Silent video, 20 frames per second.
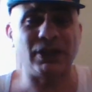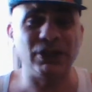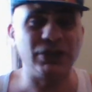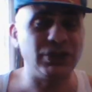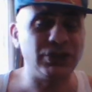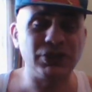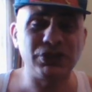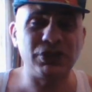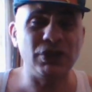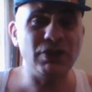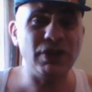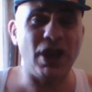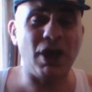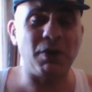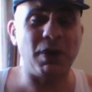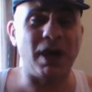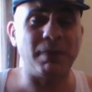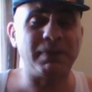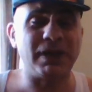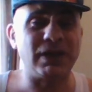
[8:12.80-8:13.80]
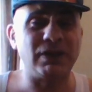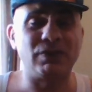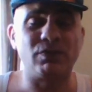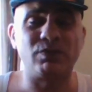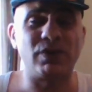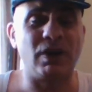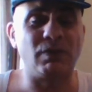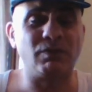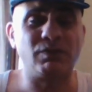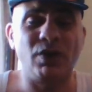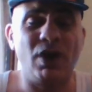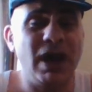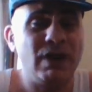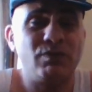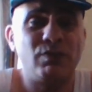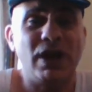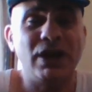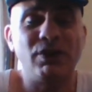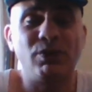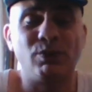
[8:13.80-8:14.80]
you know, I mean,
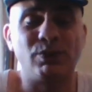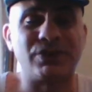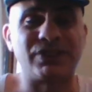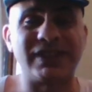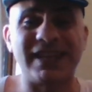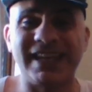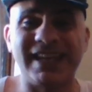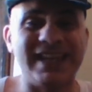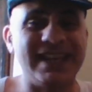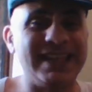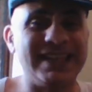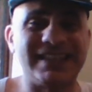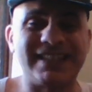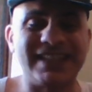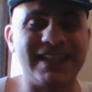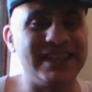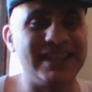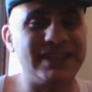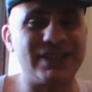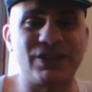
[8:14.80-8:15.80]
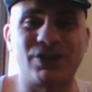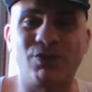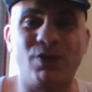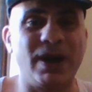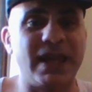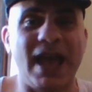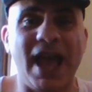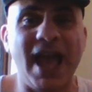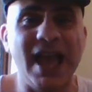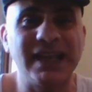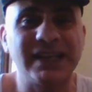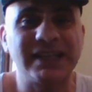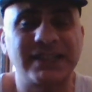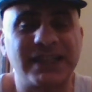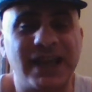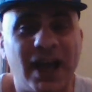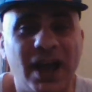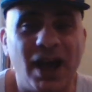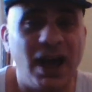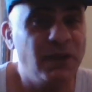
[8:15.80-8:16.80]
Ryan Reynolds is a great
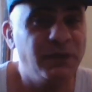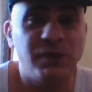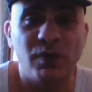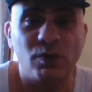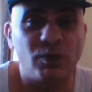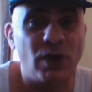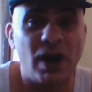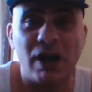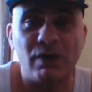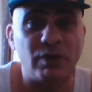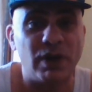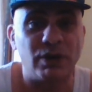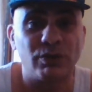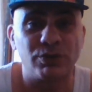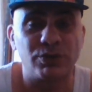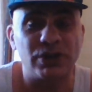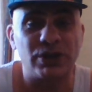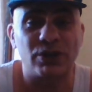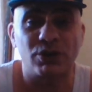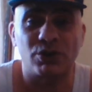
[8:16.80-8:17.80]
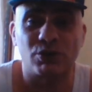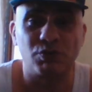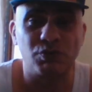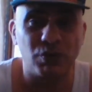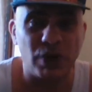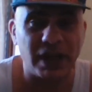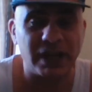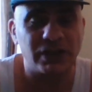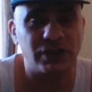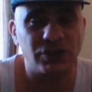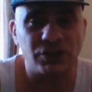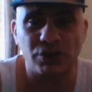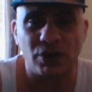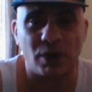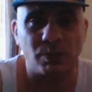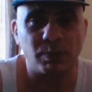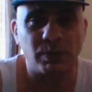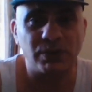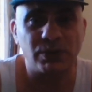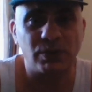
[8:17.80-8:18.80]
actor. I thought Ryan Reynolds did a great
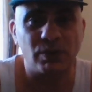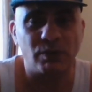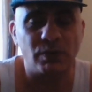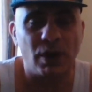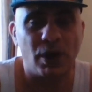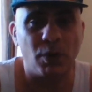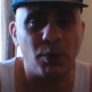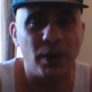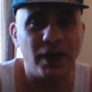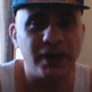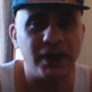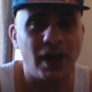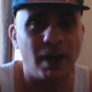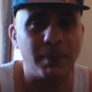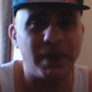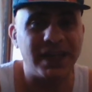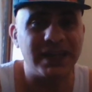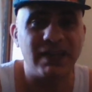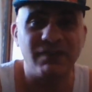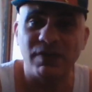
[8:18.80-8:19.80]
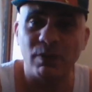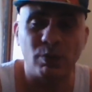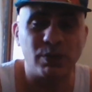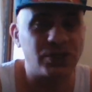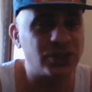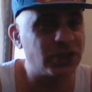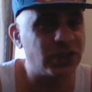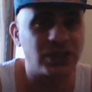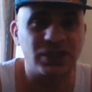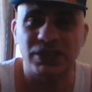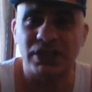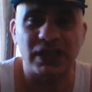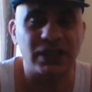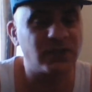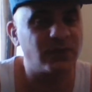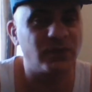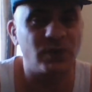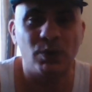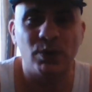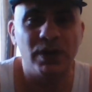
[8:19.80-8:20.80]
job with the role. And I mean, if it was
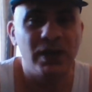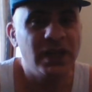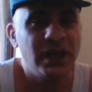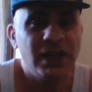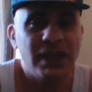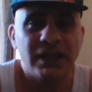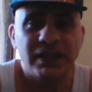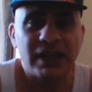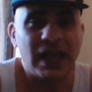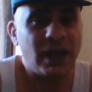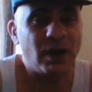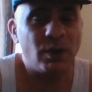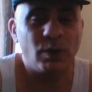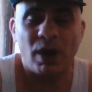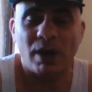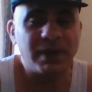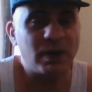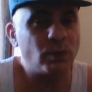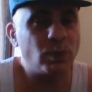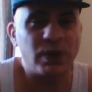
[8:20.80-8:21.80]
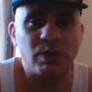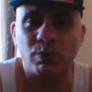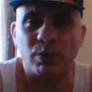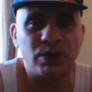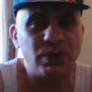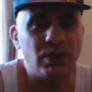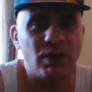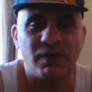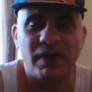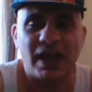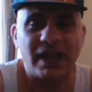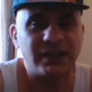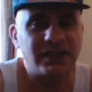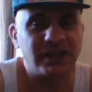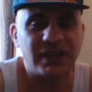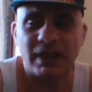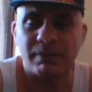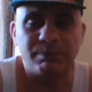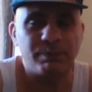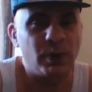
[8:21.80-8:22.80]
successful, we wouldn't have had
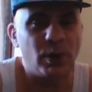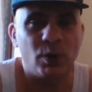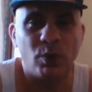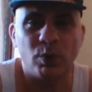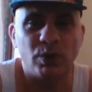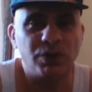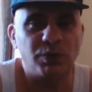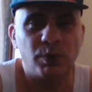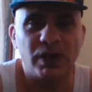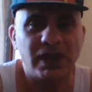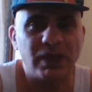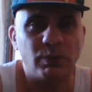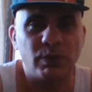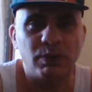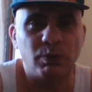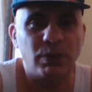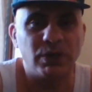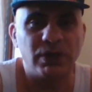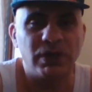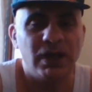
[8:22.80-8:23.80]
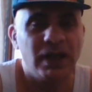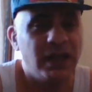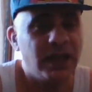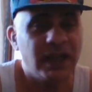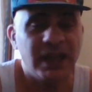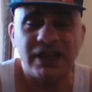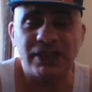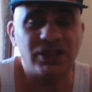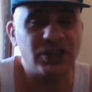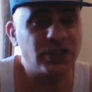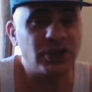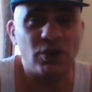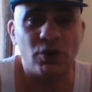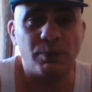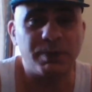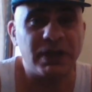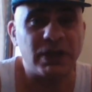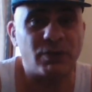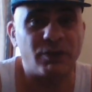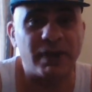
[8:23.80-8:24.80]
Deadpool, would we? We wouldn't. He'd
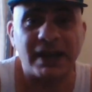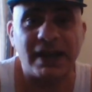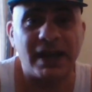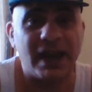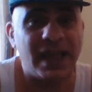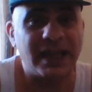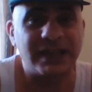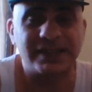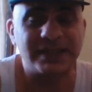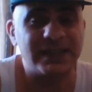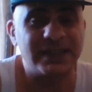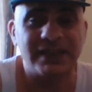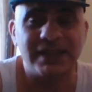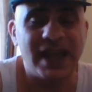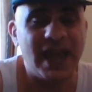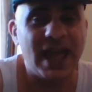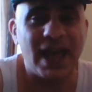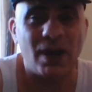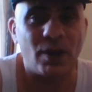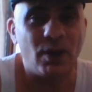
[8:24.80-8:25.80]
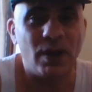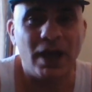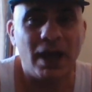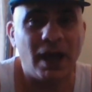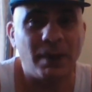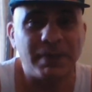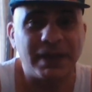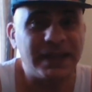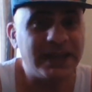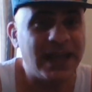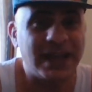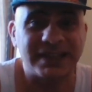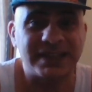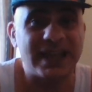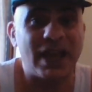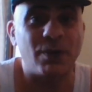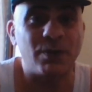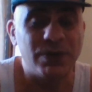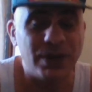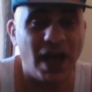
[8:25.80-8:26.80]
still be Green Lantern now. I mean, that's
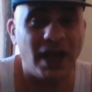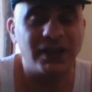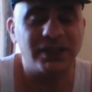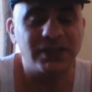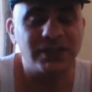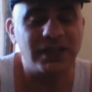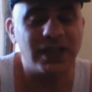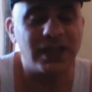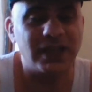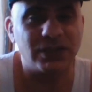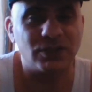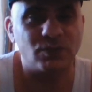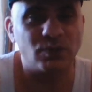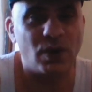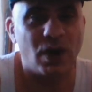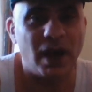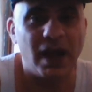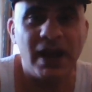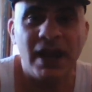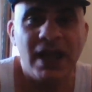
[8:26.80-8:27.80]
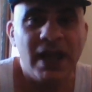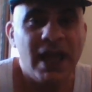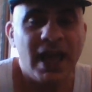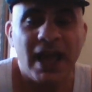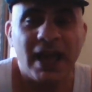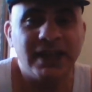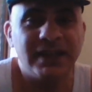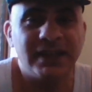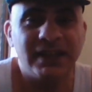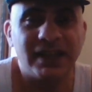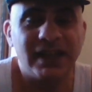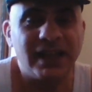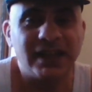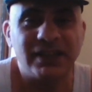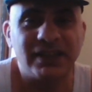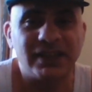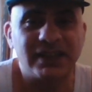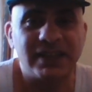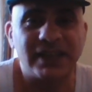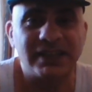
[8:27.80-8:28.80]
how nuts it is, right? And
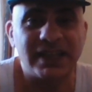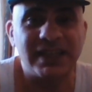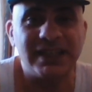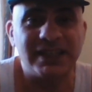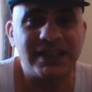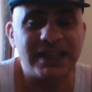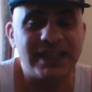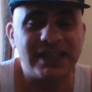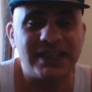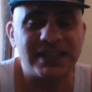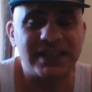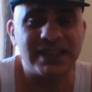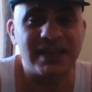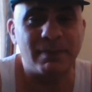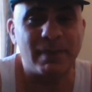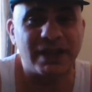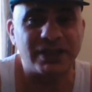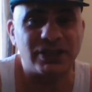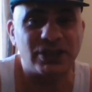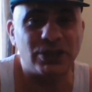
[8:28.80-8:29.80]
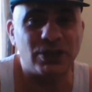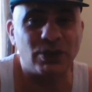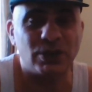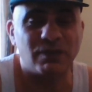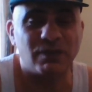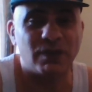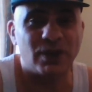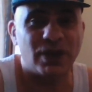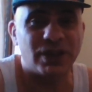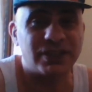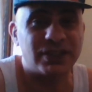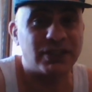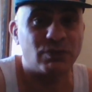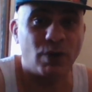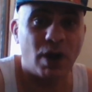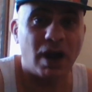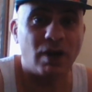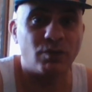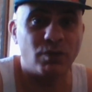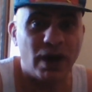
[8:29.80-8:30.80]
the DC Cinematic Universe, the
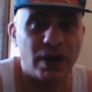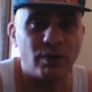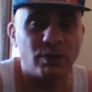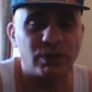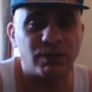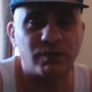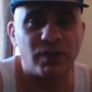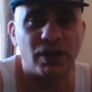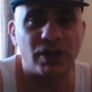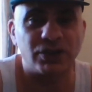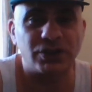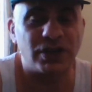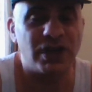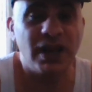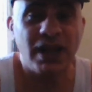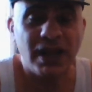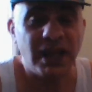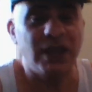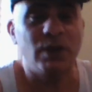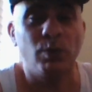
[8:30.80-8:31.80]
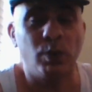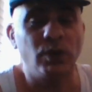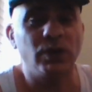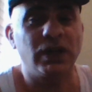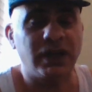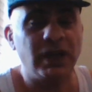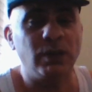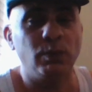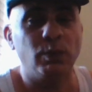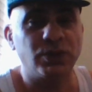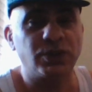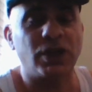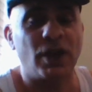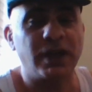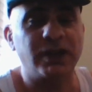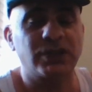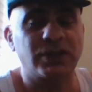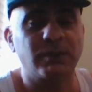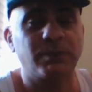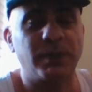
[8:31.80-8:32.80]
Ryan Reynolds version, he was
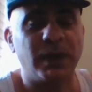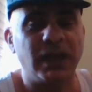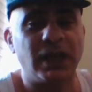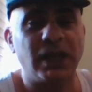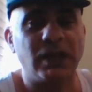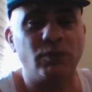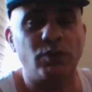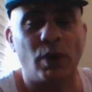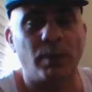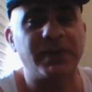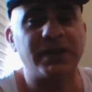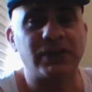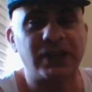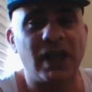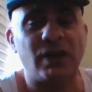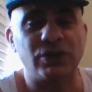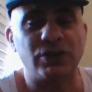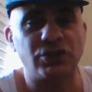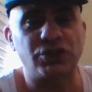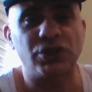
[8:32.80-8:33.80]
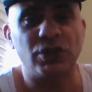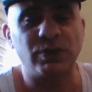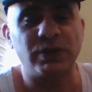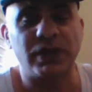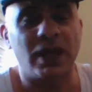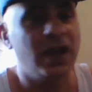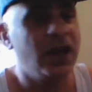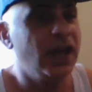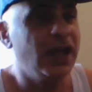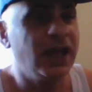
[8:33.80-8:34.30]
going to be Robert Downey Jr.